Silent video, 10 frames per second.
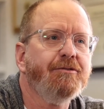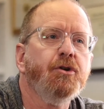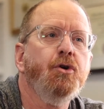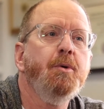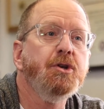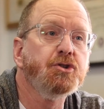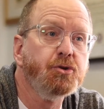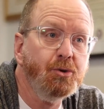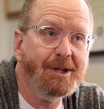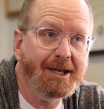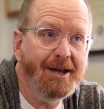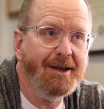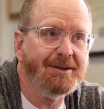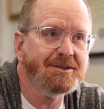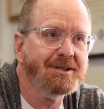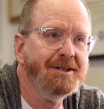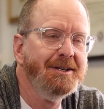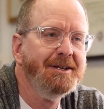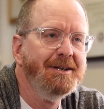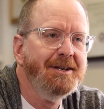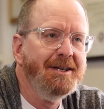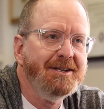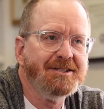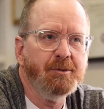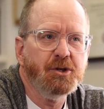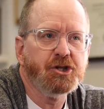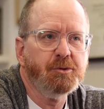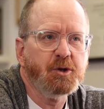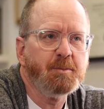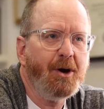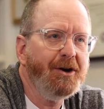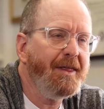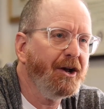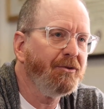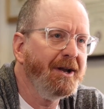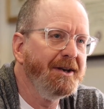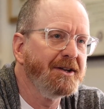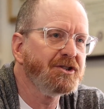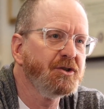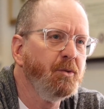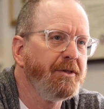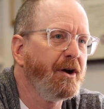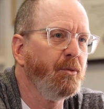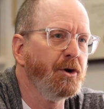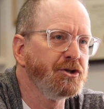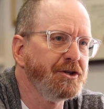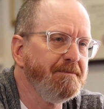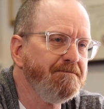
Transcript: for who he truly is that we should respond to that greatness with our worship.